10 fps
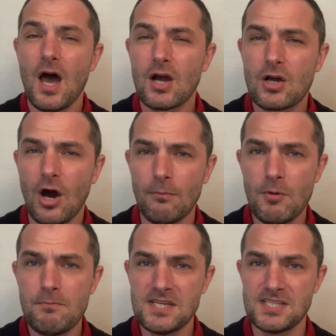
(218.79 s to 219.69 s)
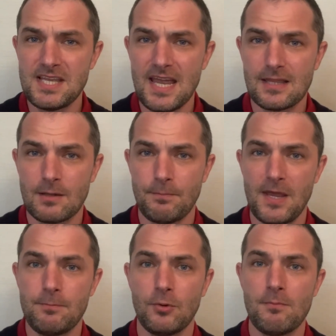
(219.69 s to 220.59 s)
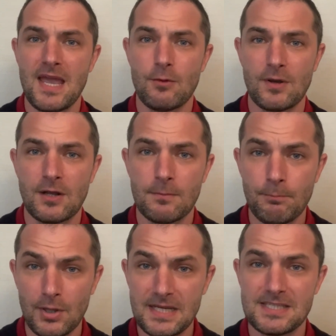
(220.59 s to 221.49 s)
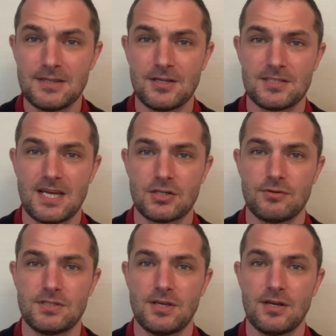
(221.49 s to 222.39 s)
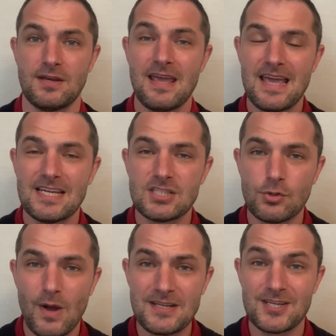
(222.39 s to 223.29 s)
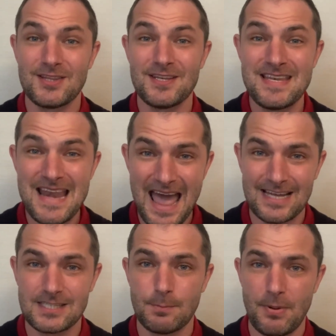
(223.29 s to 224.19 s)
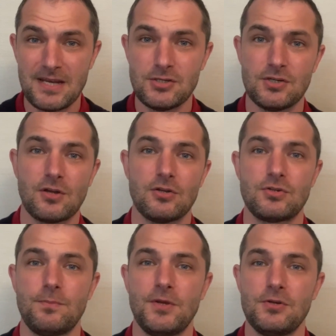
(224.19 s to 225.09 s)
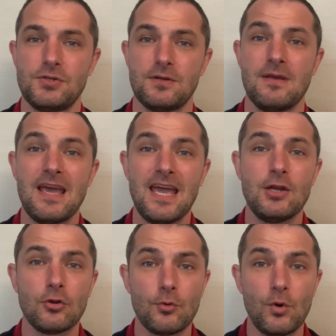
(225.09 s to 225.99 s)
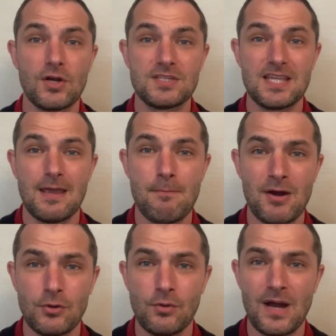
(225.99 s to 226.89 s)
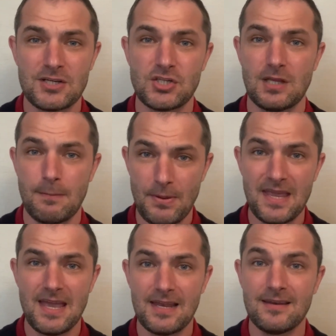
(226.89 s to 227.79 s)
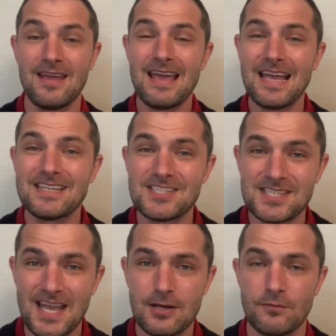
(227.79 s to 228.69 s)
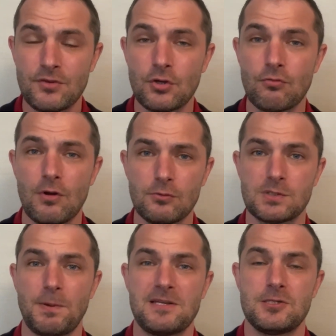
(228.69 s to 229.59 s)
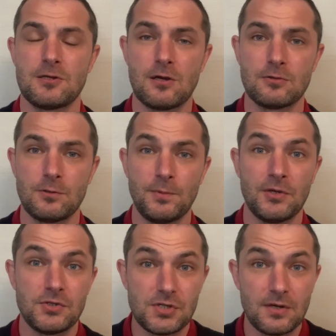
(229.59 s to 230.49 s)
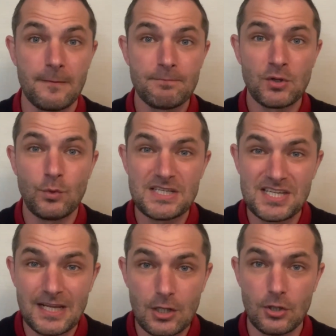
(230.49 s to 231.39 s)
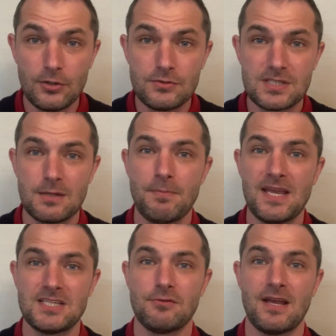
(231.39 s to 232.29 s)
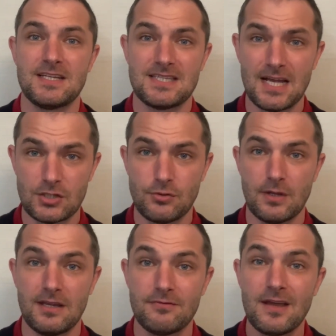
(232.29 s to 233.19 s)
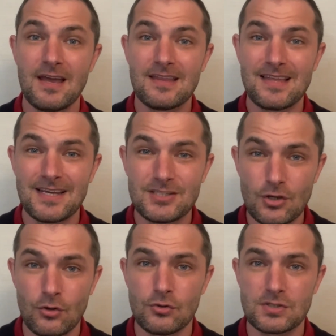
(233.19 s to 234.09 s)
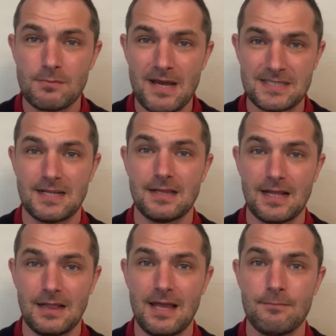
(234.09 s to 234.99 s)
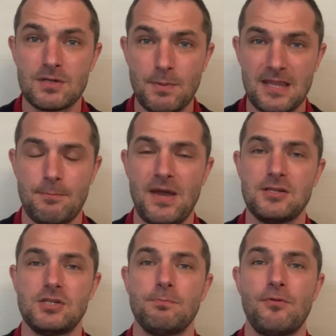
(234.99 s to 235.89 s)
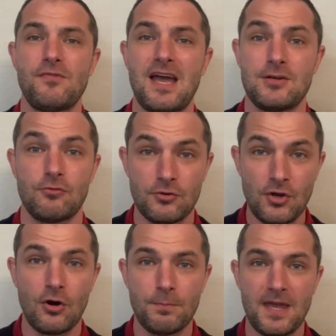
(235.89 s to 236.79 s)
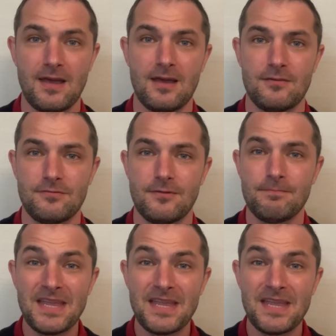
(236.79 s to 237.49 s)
A common mistake that people make when completing their tax return is to enter the net pension contribution. In other words, the amount you actually pay in, instead of the gross pension contribution, which includes the basic rate tax relief that is automatically claimed by the pension provider on your behalf.